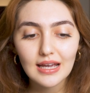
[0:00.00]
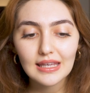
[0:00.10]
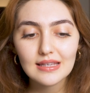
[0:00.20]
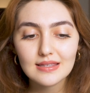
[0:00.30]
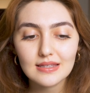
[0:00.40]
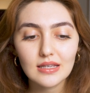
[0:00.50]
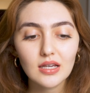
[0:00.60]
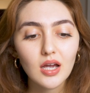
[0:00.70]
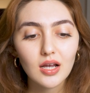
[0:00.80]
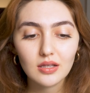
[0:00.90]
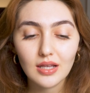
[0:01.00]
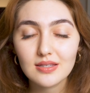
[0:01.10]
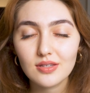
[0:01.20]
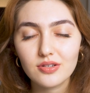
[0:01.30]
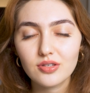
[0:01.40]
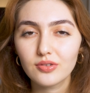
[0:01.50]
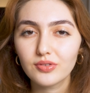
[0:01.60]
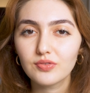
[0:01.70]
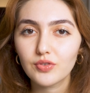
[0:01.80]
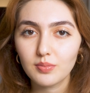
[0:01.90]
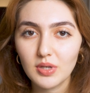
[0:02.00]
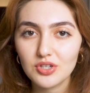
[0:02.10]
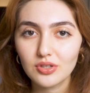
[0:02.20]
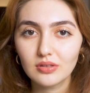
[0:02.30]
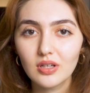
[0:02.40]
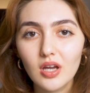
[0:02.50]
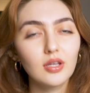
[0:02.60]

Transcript: I can see clusters of information.